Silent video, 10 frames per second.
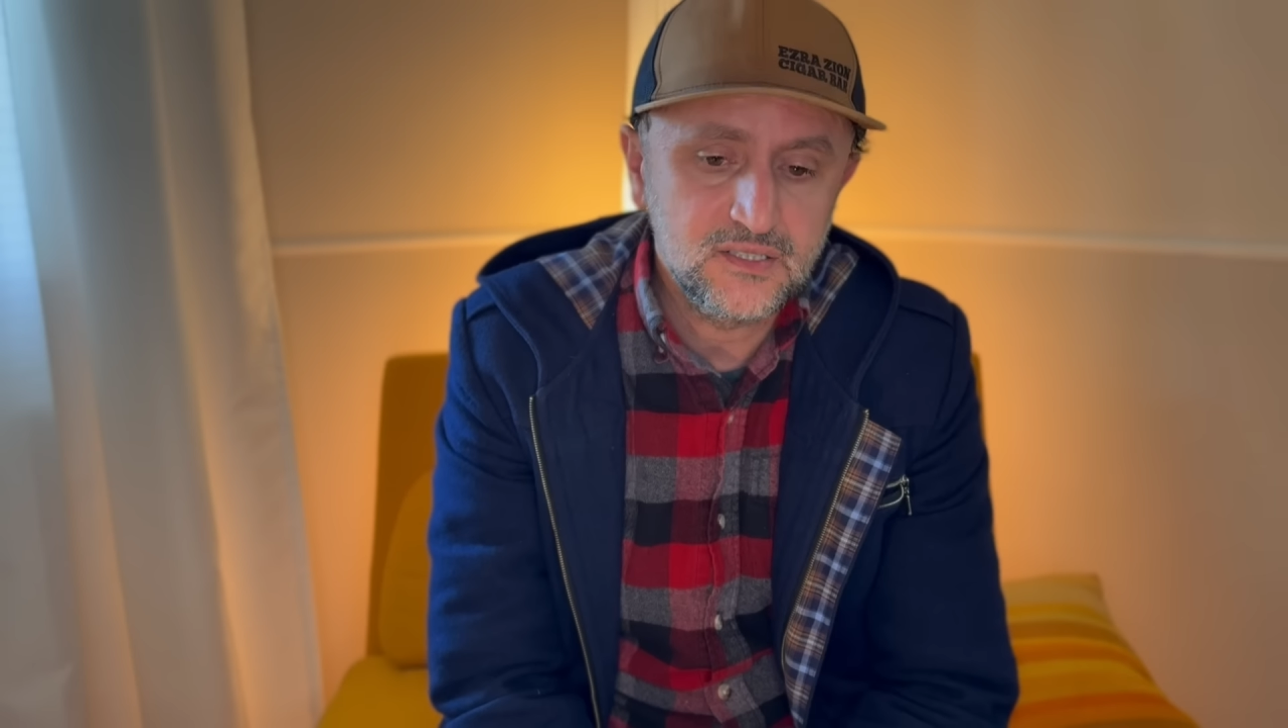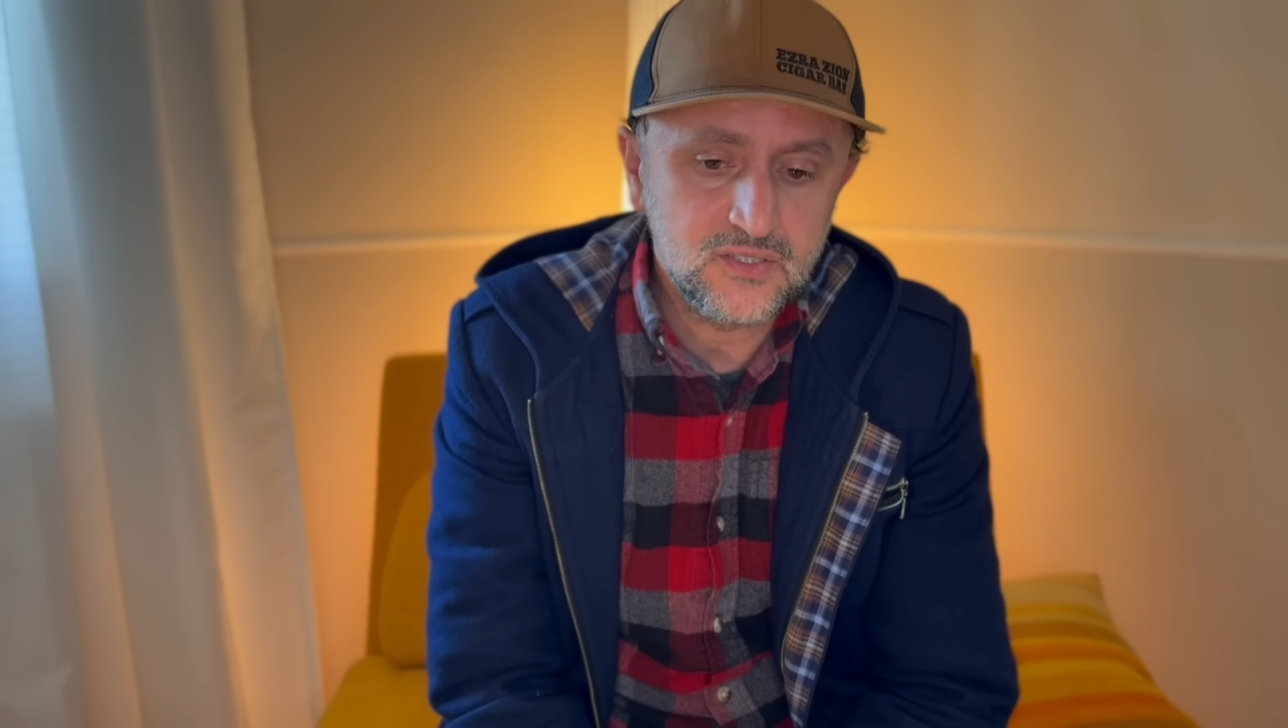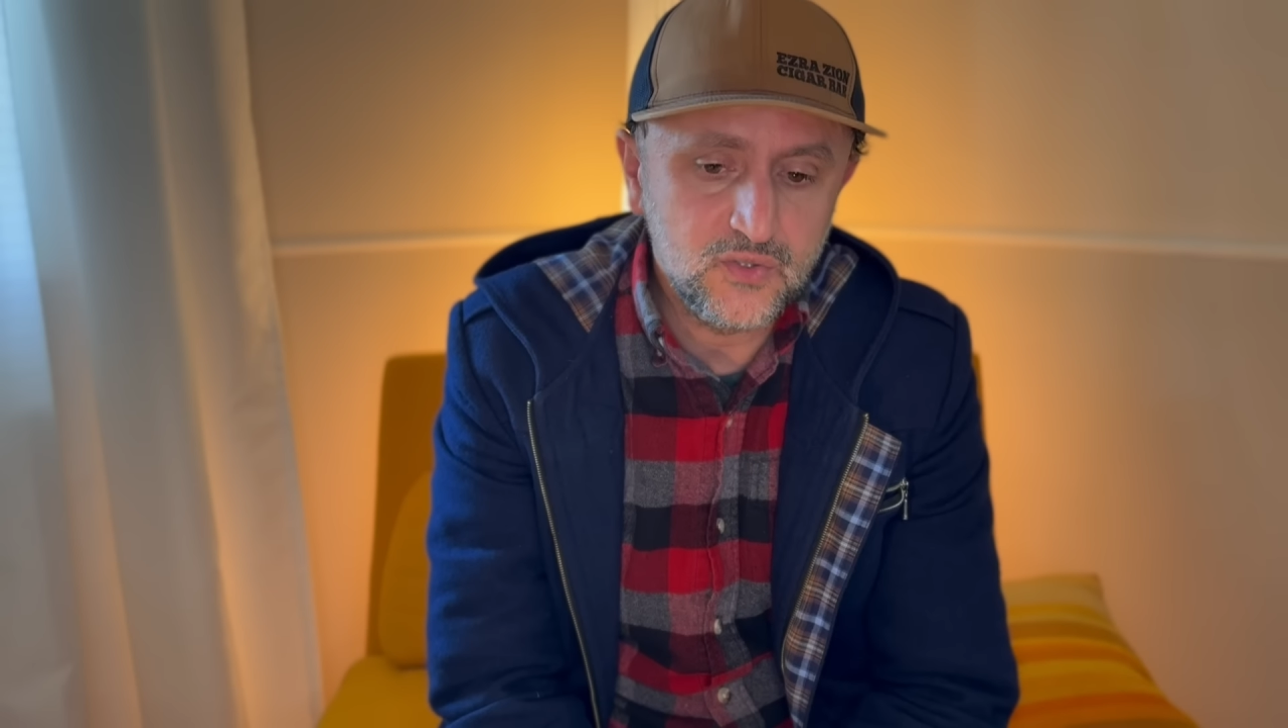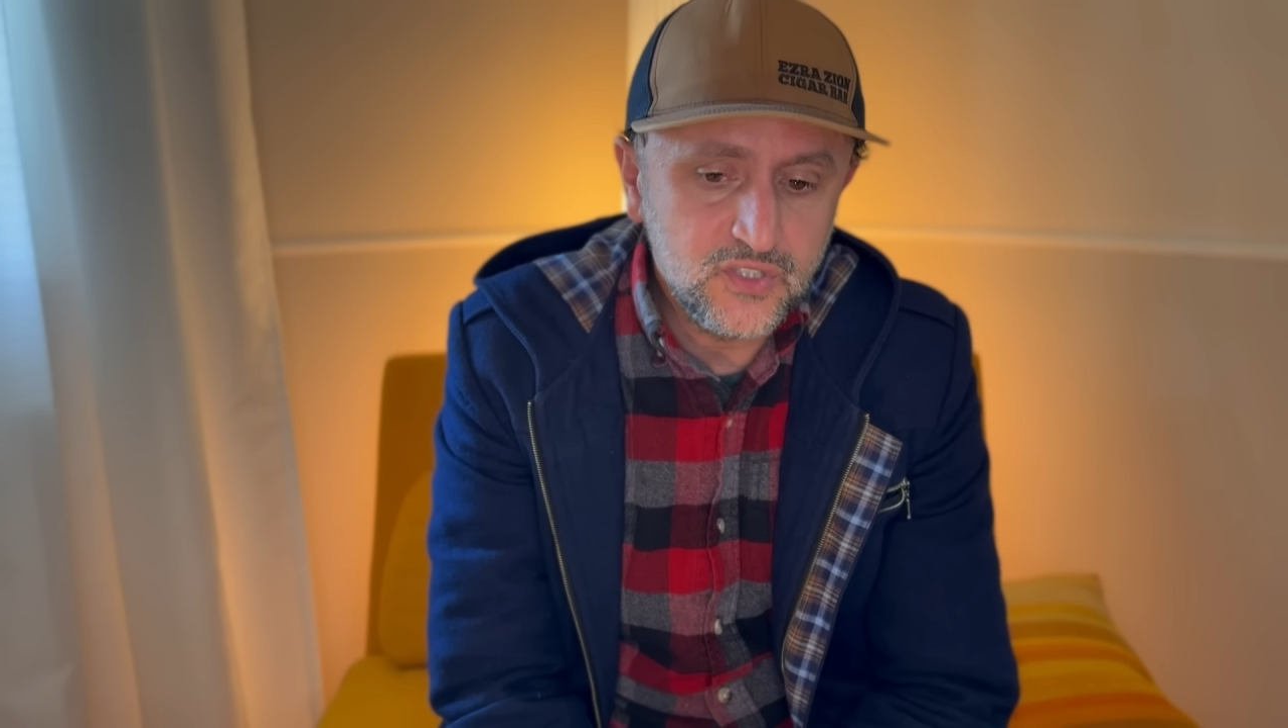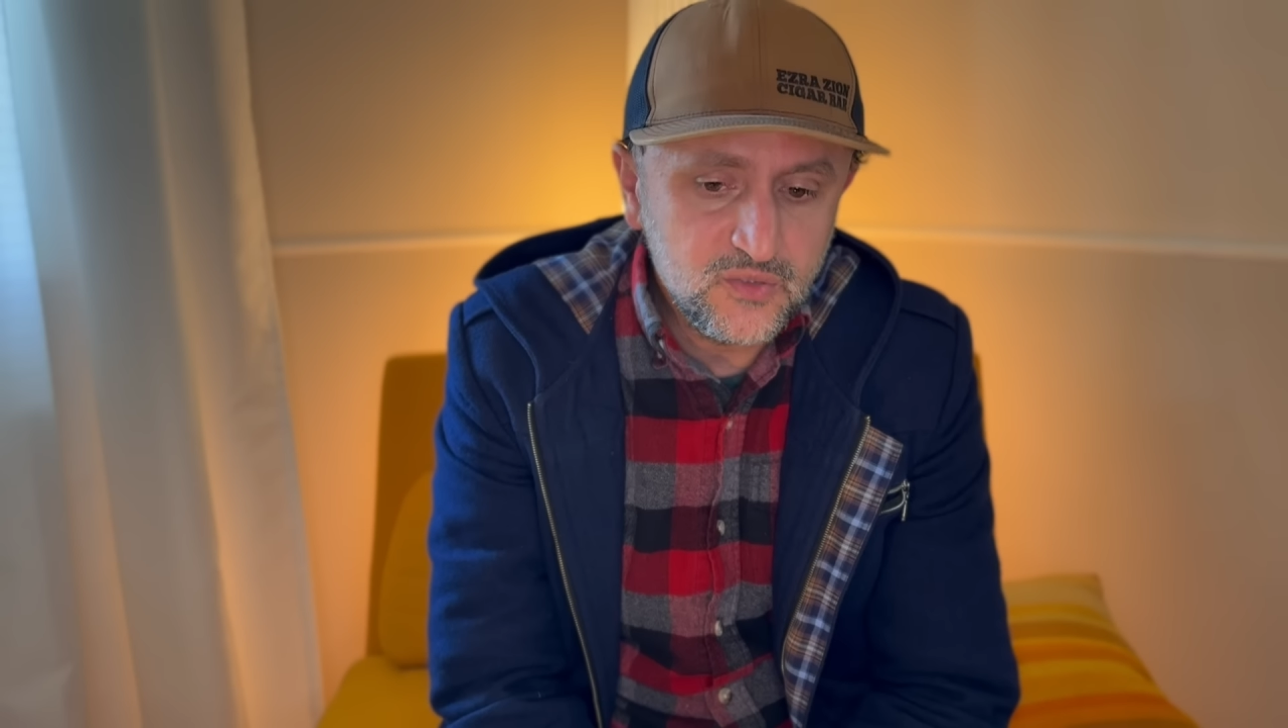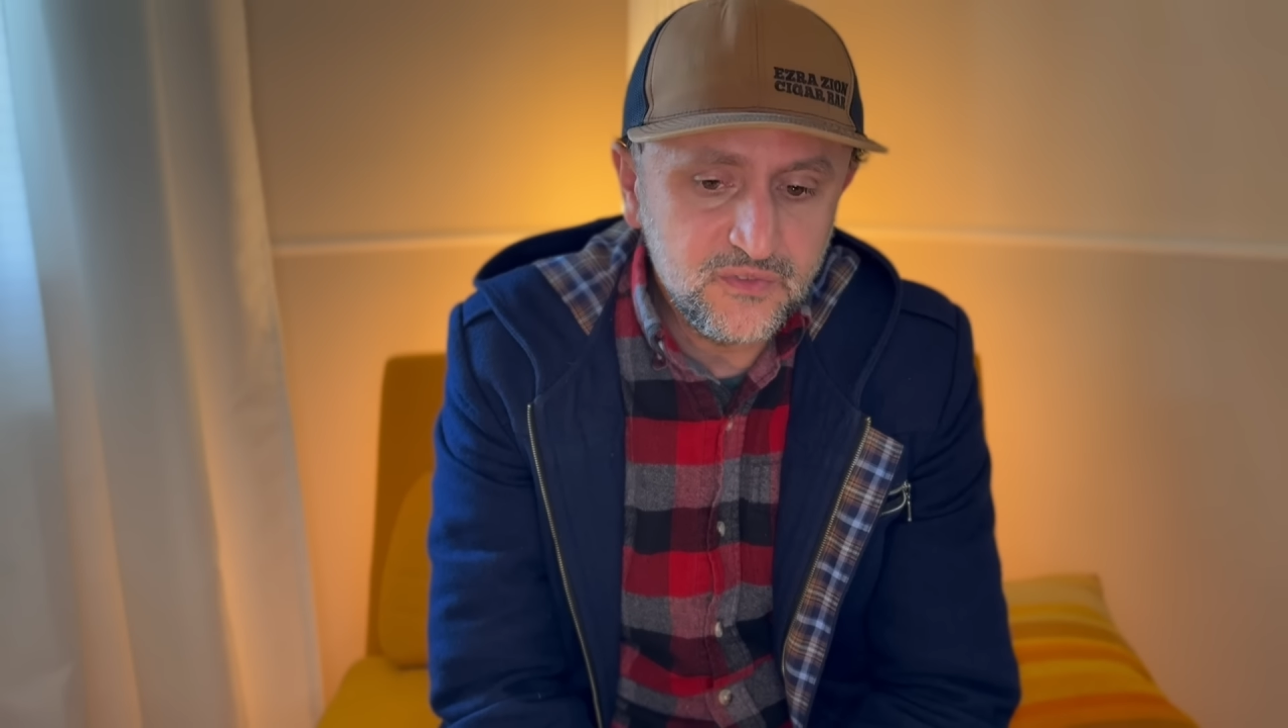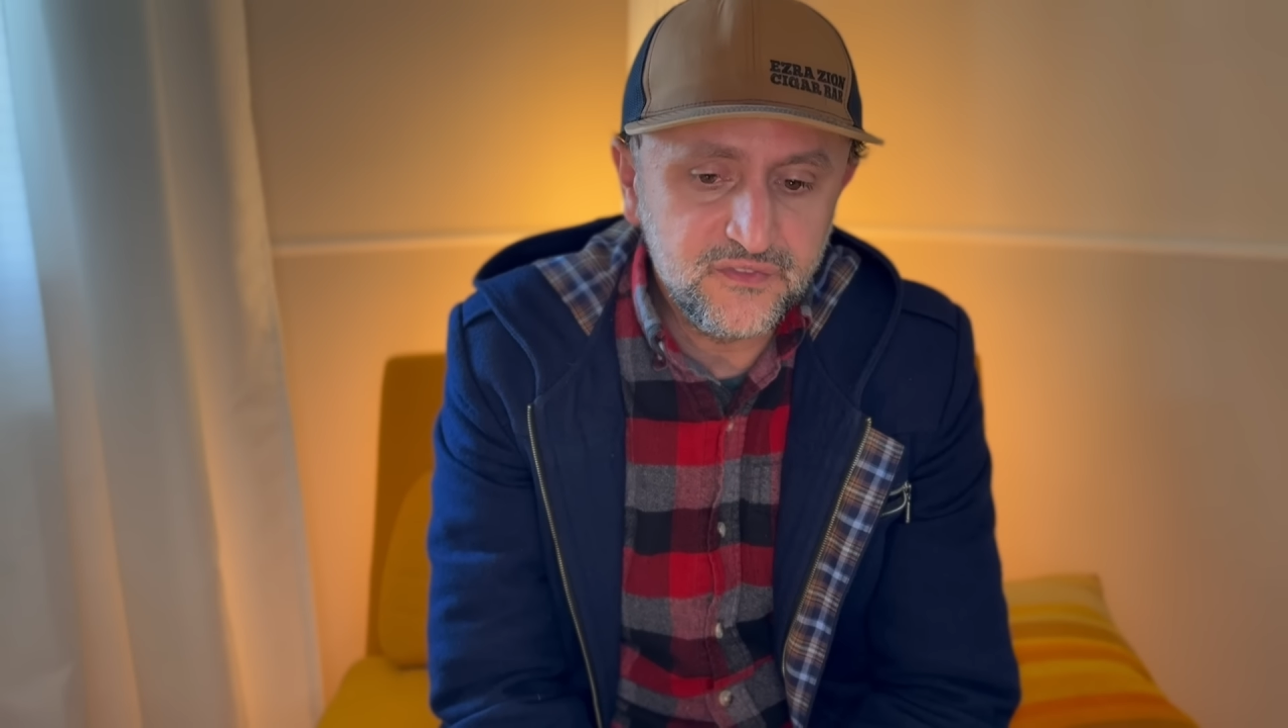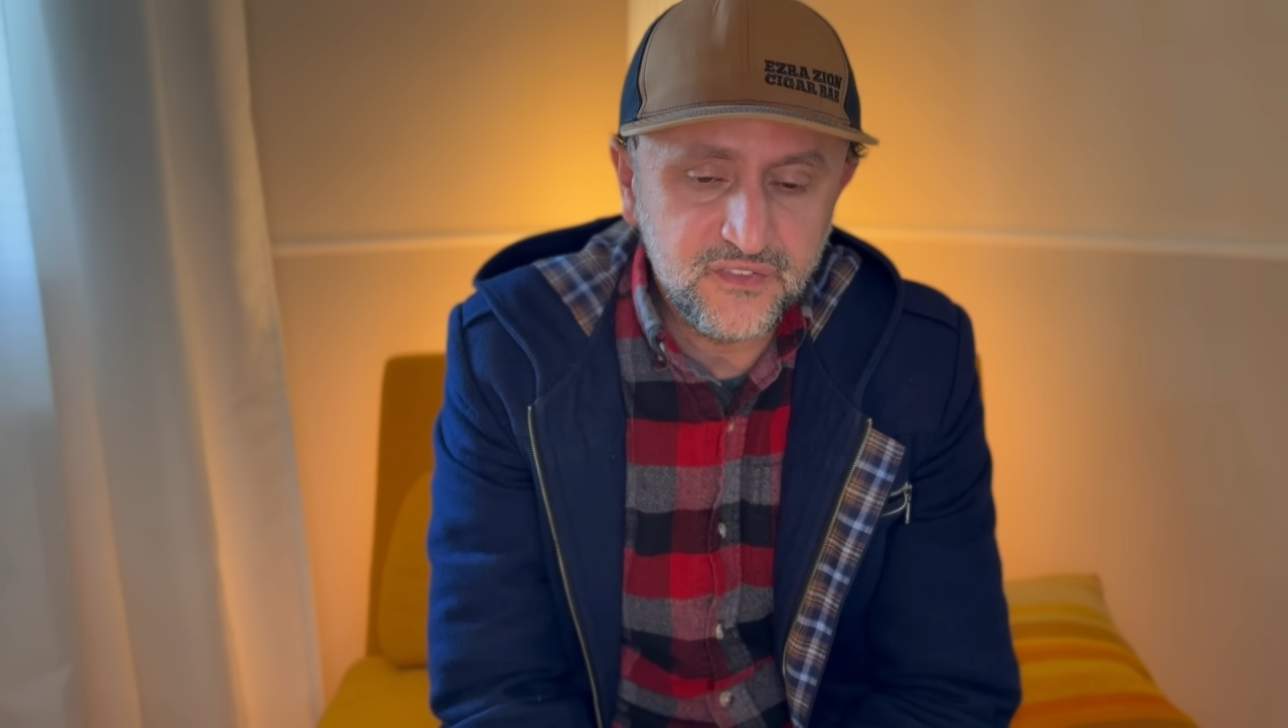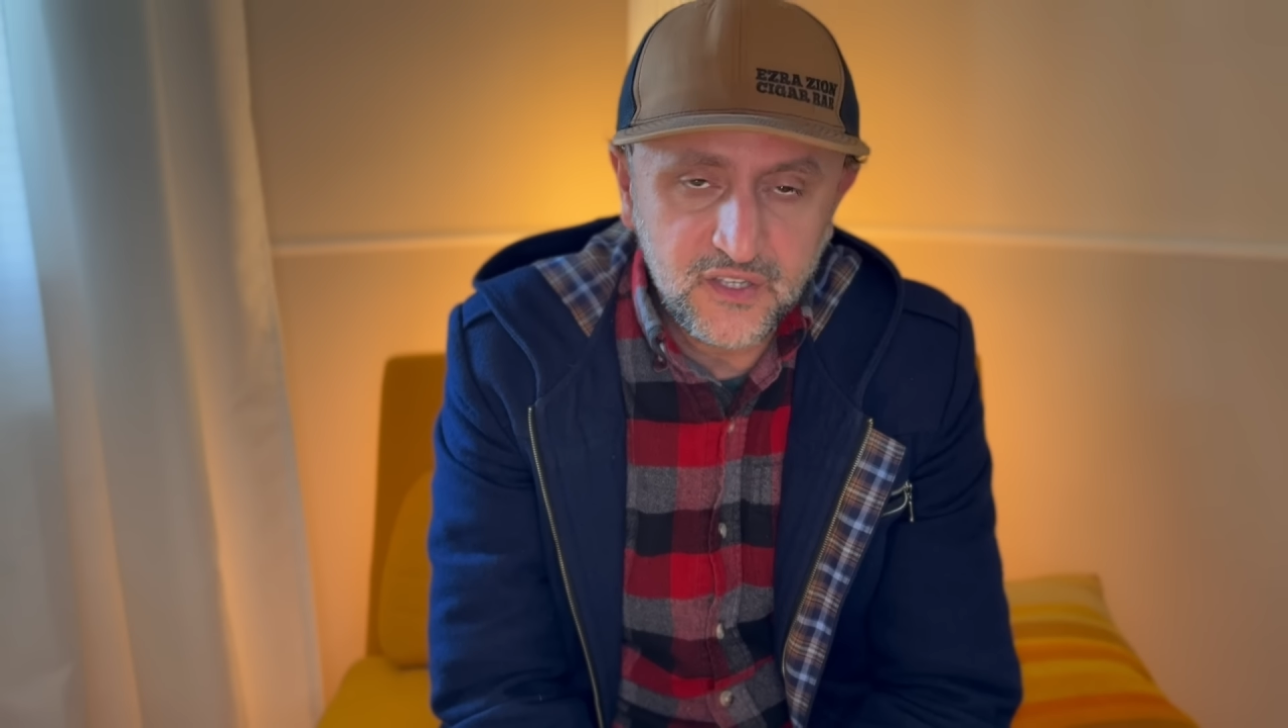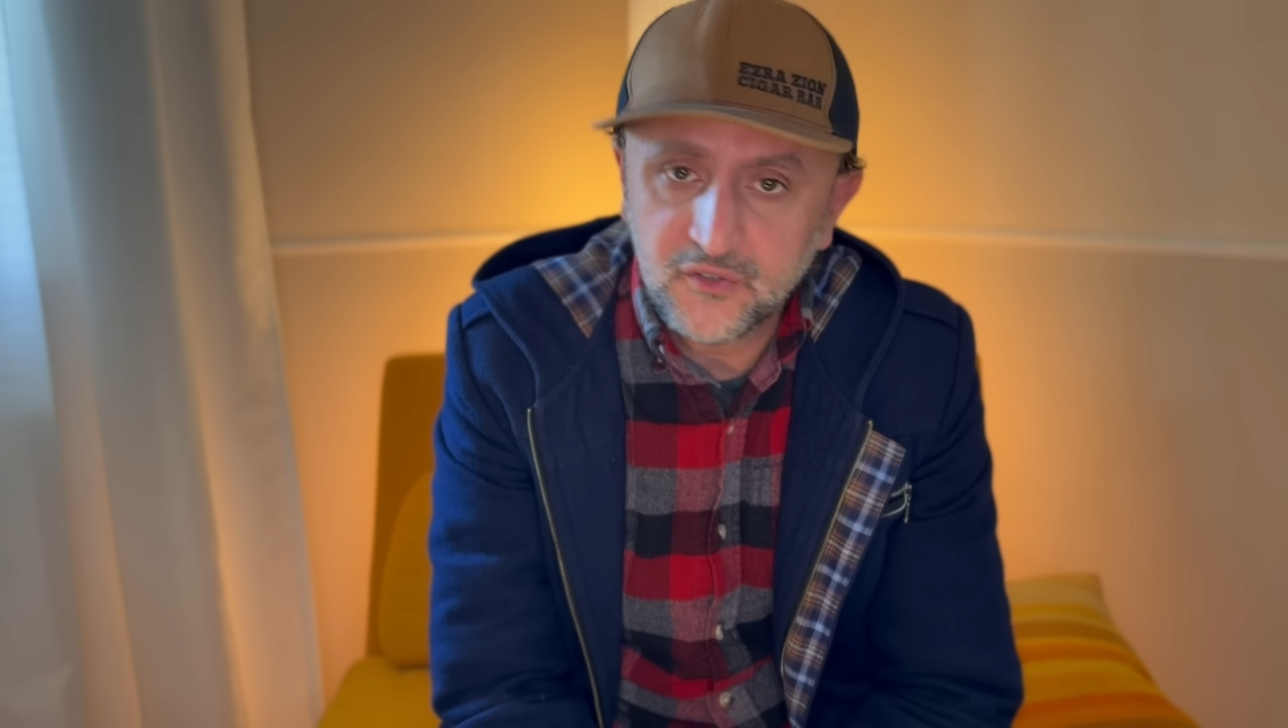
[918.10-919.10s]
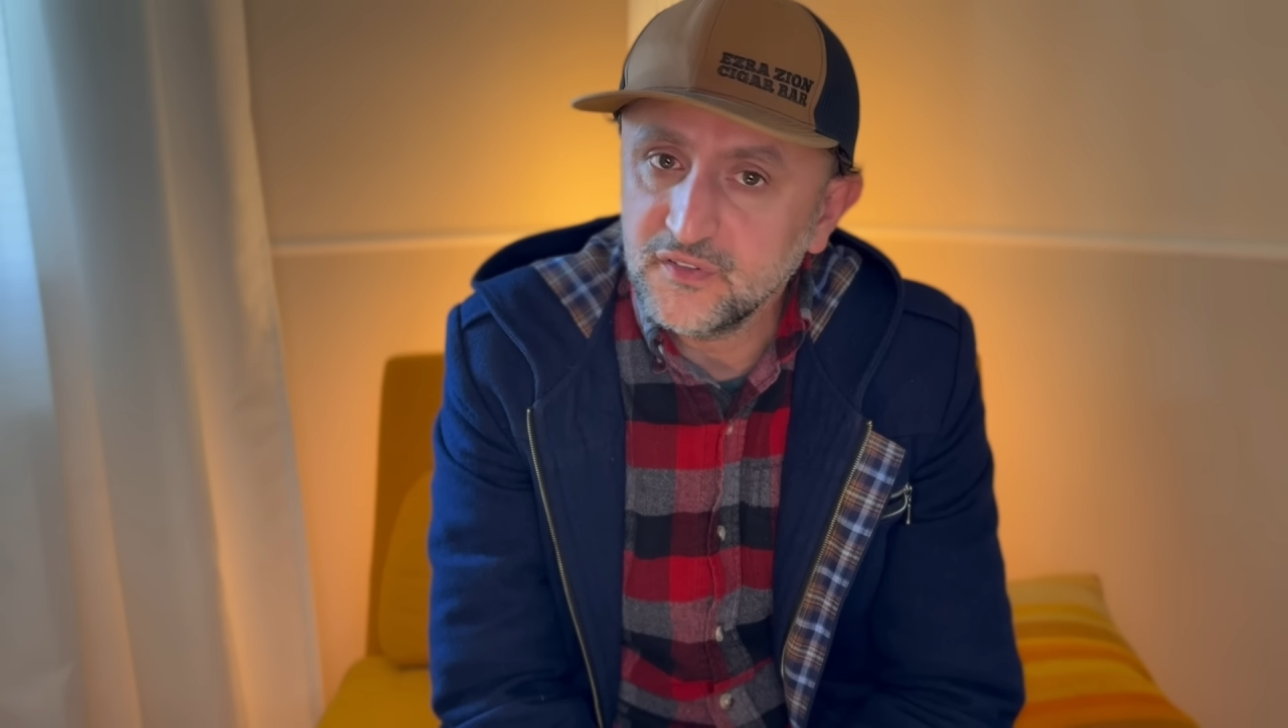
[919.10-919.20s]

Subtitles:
So you need to be very,